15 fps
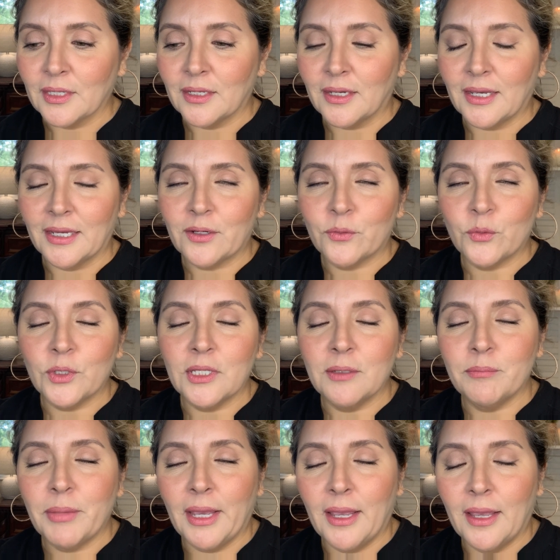I had a really
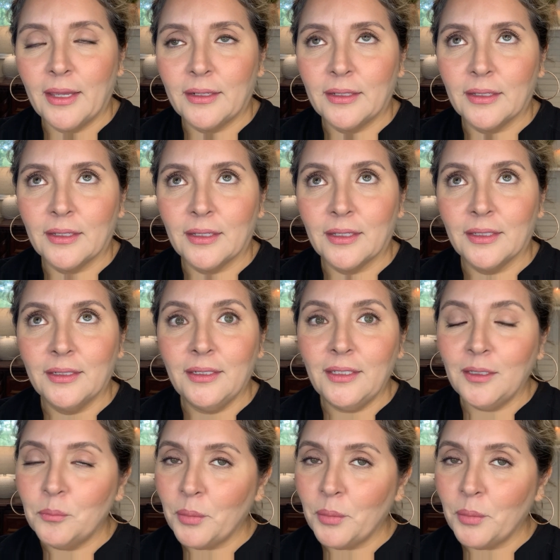bad knee